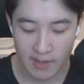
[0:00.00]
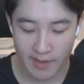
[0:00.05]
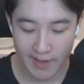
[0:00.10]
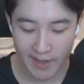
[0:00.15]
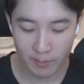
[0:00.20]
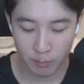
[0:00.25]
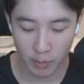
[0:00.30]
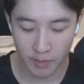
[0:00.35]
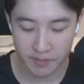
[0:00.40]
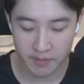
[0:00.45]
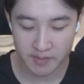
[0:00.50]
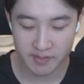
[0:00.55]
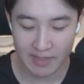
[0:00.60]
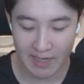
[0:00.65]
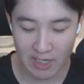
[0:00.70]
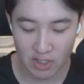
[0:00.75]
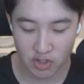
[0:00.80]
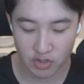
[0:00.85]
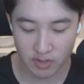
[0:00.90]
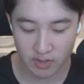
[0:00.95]
And what this
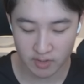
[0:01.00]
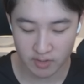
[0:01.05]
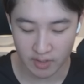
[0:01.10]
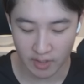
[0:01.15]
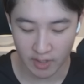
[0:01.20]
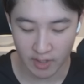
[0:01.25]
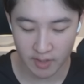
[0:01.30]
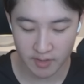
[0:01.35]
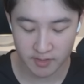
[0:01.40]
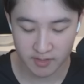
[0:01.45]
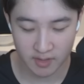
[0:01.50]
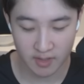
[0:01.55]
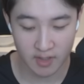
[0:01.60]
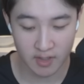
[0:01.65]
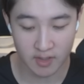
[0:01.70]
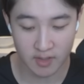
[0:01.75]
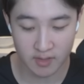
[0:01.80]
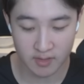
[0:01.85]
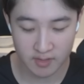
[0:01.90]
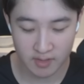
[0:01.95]
actually does
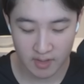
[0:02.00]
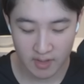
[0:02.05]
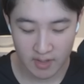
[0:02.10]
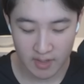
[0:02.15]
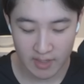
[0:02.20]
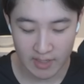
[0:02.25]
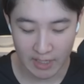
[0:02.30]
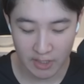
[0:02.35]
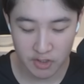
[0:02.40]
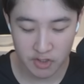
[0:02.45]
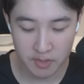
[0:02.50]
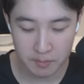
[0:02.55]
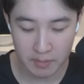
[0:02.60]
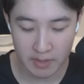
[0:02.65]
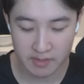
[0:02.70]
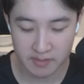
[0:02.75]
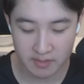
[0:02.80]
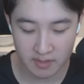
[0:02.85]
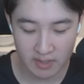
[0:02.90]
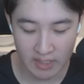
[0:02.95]
is it actually
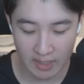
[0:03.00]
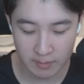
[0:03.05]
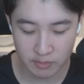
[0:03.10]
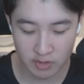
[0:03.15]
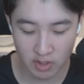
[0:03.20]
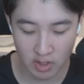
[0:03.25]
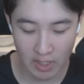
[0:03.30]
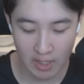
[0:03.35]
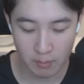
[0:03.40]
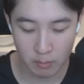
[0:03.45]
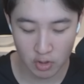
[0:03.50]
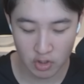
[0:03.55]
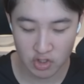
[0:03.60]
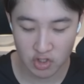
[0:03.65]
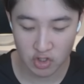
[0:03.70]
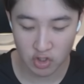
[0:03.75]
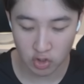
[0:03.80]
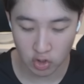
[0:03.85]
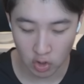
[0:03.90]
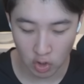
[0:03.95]
makes the games a lot more
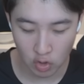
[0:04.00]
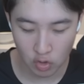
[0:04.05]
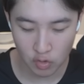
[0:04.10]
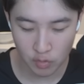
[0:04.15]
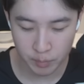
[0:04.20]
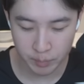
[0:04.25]
slow